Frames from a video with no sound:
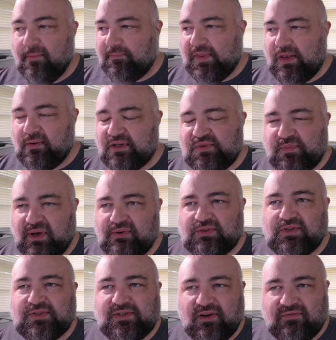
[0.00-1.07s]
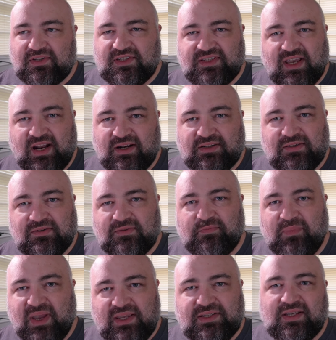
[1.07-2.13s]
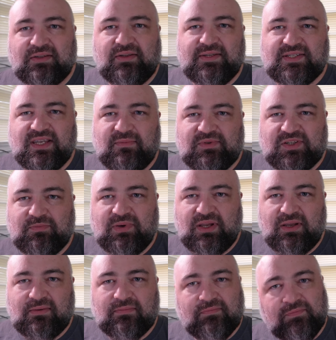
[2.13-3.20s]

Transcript: The US Postal Service's attitude basically seems to be